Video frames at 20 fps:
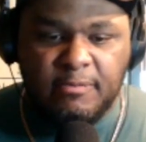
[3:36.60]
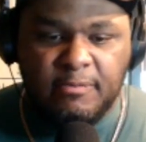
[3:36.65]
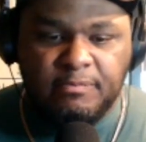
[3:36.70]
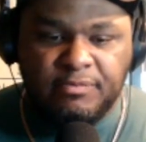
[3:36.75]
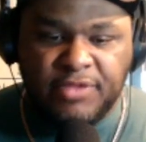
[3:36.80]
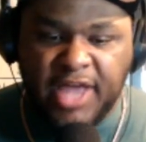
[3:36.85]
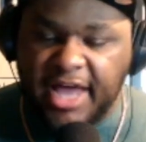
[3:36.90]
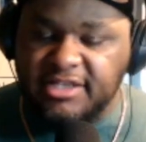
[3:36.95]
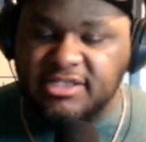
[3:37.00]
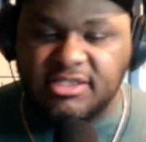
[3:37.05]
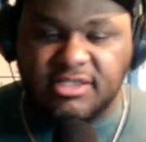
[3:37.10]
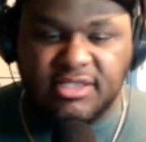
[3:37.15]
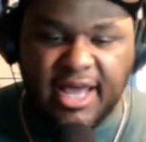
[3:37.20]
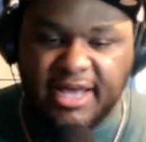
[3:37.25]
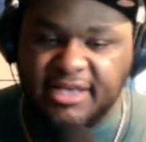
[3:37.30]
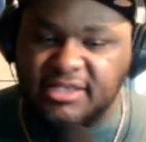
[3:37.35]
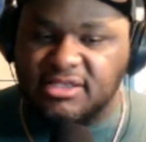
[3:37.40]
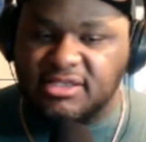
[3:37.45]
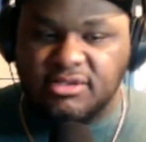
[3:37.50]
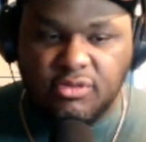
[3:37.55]
that's
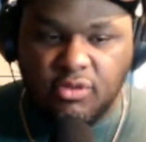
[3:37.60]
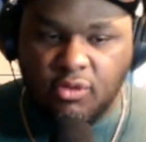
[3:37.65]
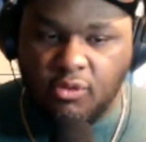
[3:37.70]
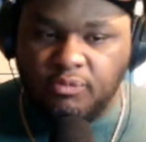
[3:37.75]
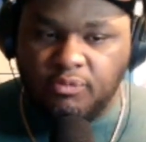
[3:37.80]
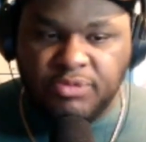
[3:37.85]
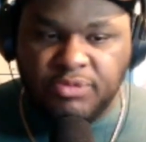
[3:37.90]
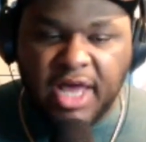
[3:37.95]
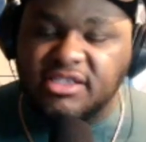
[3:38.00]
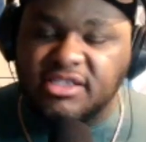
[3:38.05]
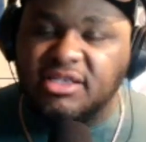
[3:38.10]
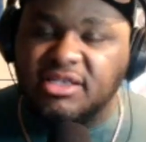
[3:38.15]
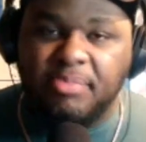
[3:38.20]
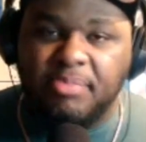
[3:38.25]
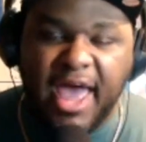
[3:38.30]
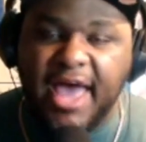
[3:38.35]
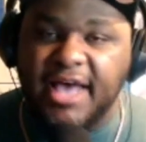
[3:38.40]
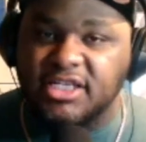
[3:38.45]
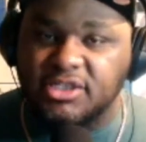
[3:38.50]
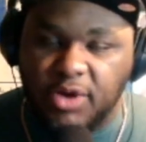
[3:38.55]
that's that's the
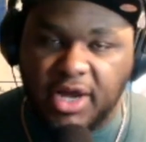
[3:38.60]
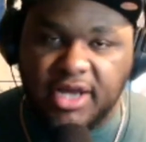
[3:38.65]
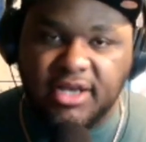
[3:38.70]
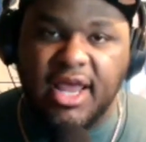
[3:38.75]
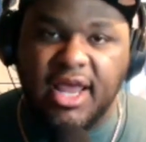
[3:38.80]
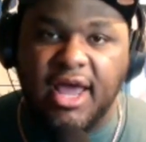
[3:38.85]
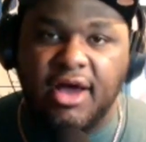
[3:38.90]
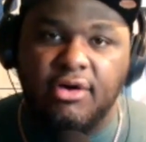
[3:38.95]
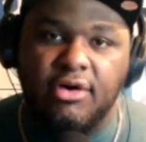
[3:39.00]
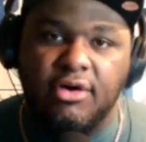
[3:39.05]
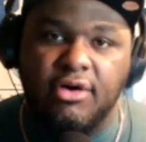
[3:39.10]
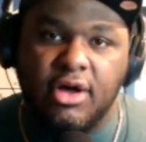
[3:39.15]
past right now.